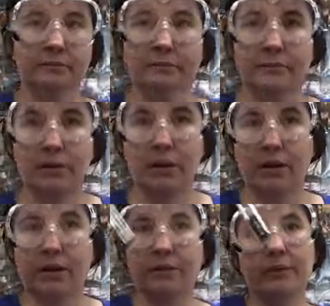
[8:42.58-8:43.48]

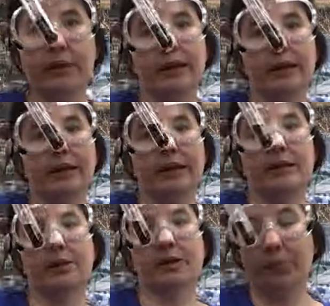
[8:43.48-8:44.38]
solid. We heated it, it
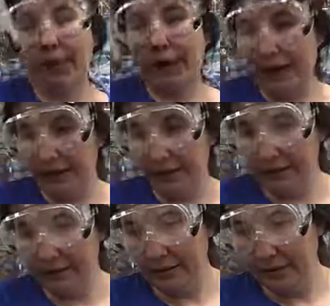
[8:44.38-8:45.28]
turned black,
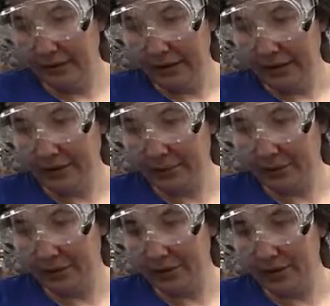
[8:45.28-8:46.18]
and
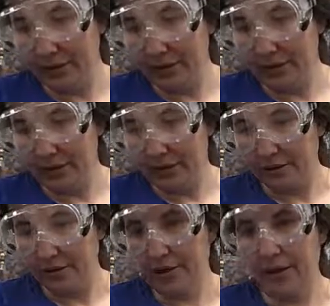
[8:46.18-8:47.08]
produced
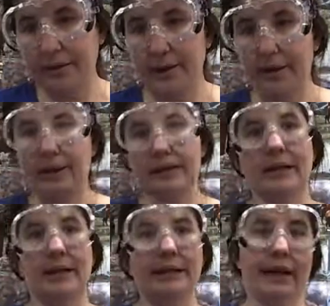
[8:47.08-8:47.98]
carbon
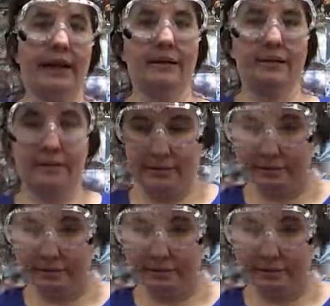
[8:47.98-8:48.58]
dioxide gas.